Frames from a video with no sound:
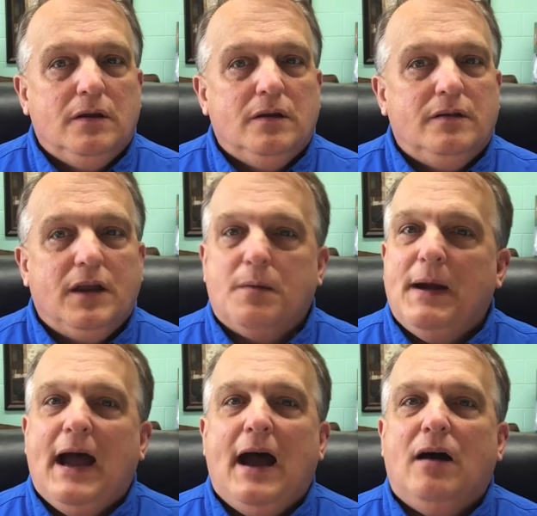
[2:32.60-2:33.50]
Think
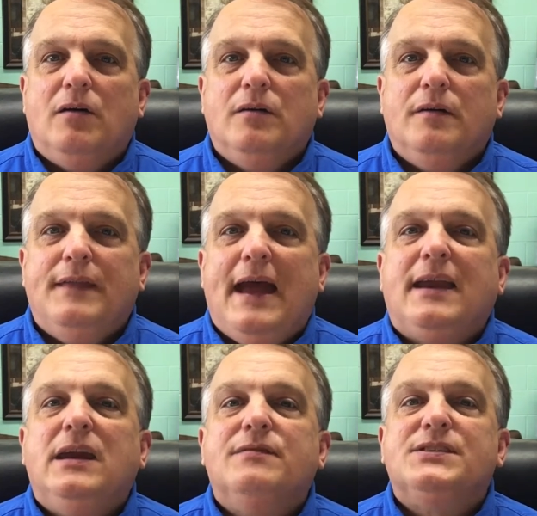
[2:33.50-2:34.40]
about how that
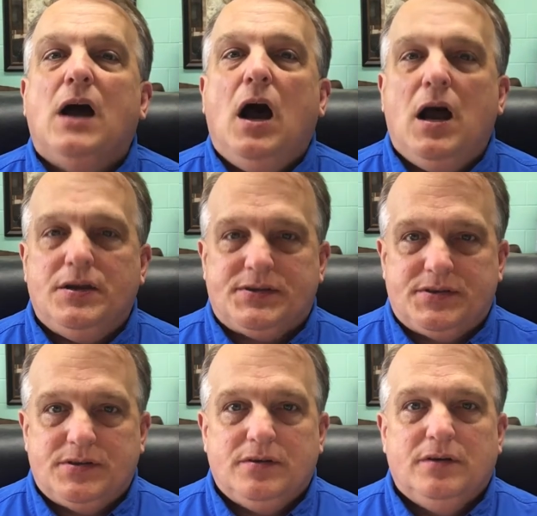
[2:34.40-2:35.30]
gives
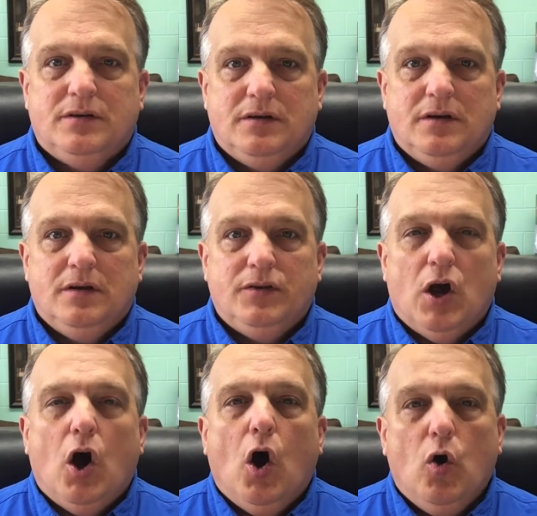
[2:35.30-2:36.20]
us the
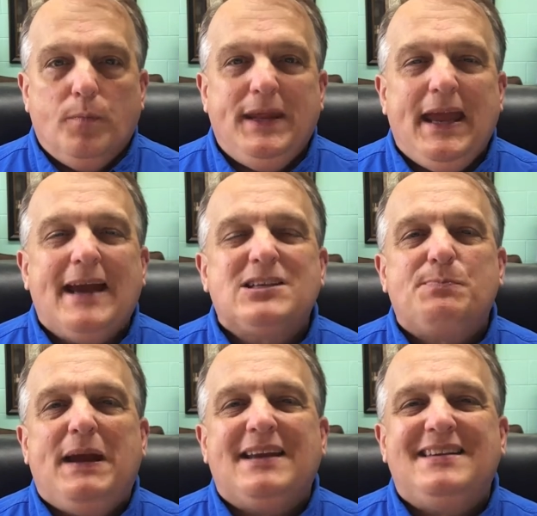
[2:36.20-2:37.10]
hope, the
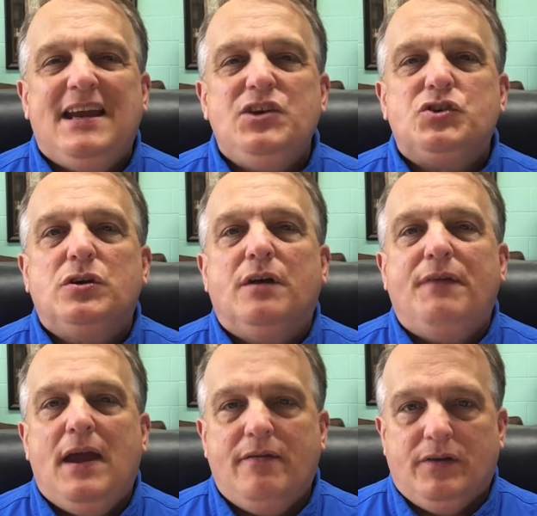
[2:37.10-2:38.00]
expectation of
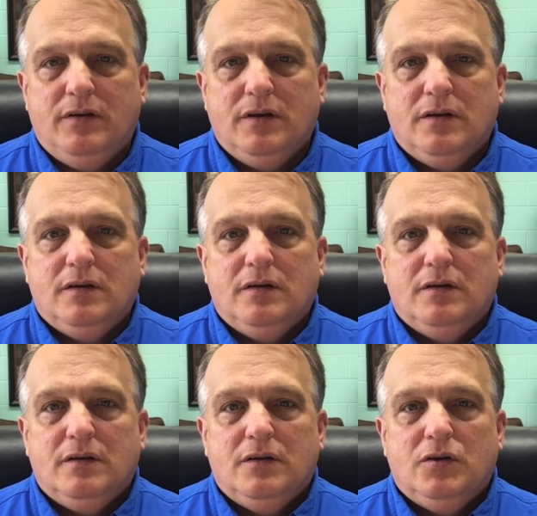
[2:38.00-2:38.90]
heaven
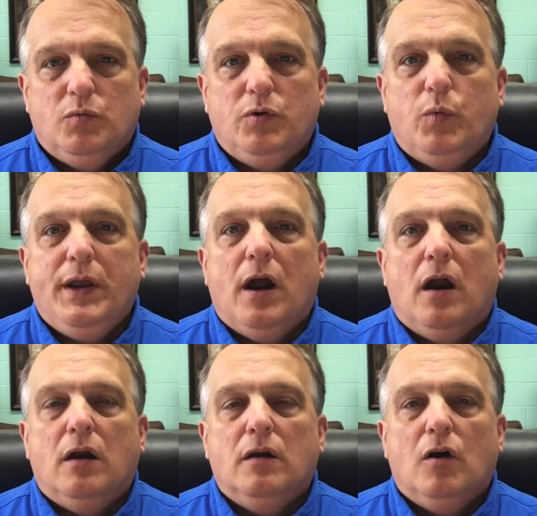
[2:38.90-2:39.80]
when we
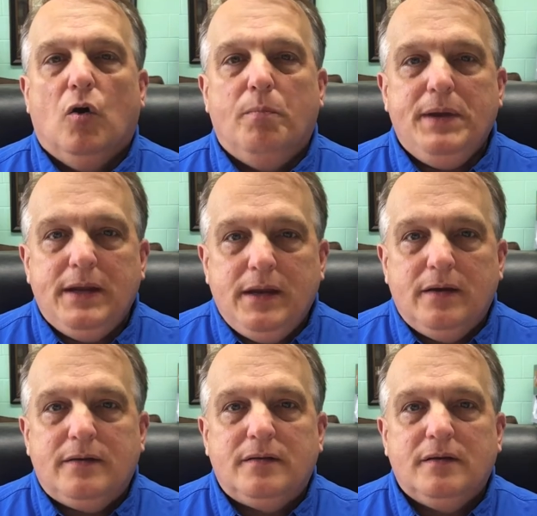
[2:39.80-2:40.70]
are
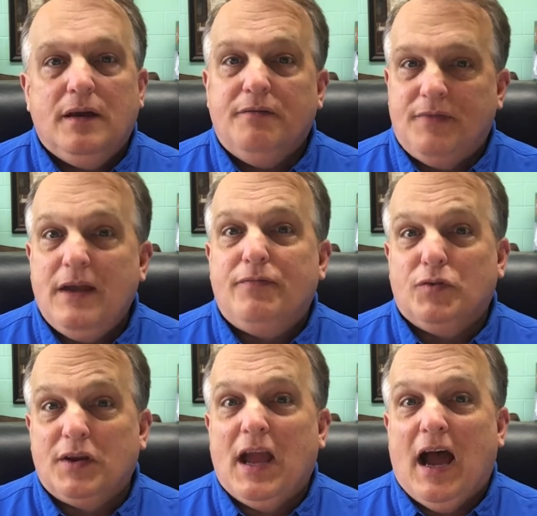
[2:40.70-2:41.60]
obedient and faithful
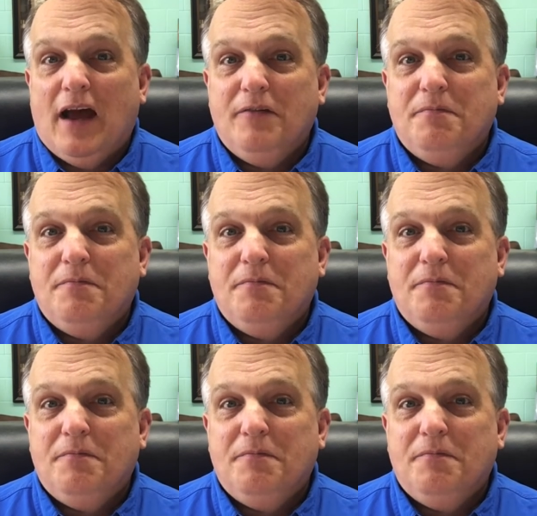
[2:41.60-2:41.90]
to God.